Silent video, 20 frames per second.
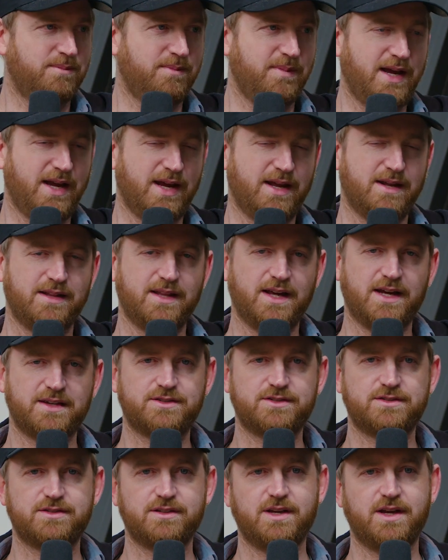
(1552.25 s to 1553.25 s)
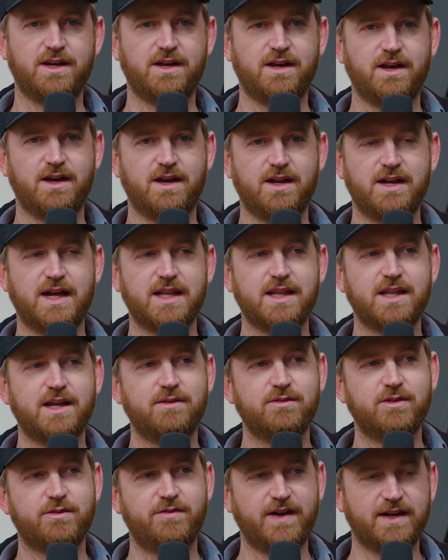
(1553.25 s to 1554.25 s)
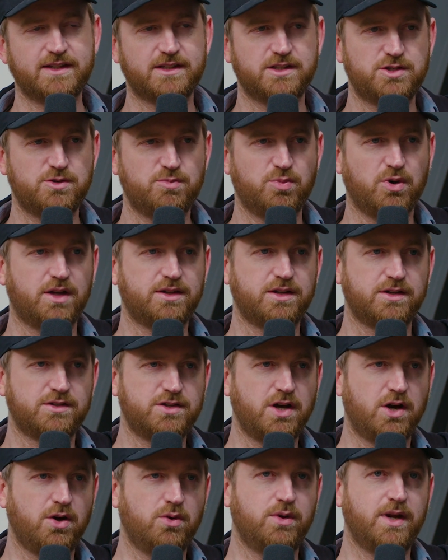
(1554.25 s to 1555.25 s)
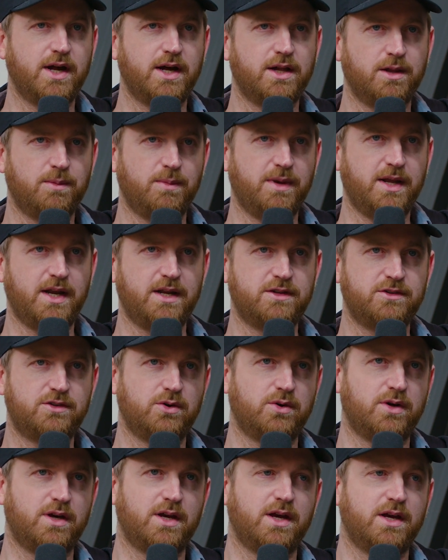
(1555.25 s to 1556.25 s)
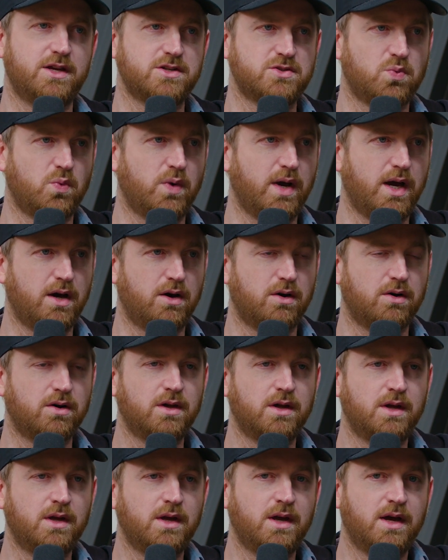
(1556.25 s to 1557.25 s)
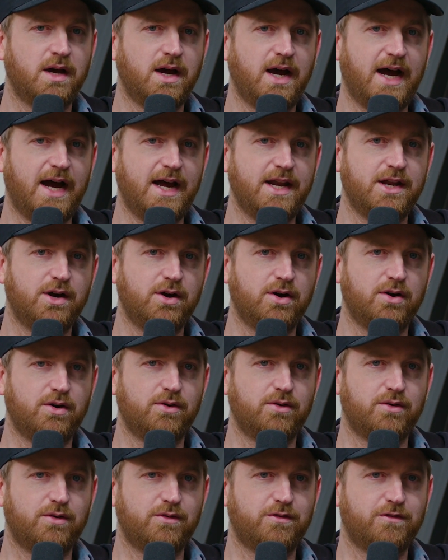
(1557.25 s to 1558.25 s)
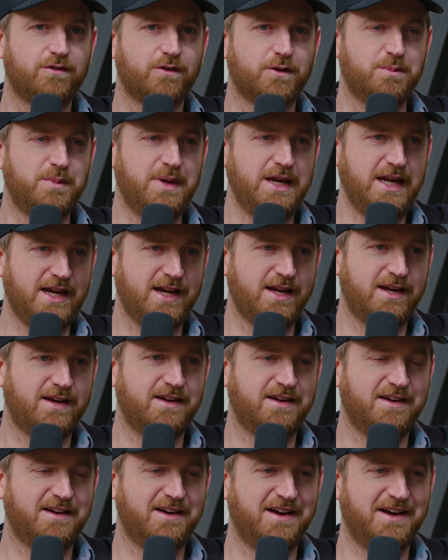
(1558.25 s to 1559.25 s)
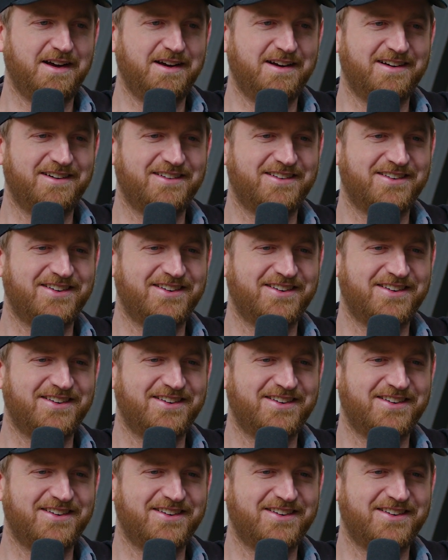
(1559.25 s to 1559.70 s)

Man, that's it. And I love the fact that you brought the tone element into it as well. I know for me, this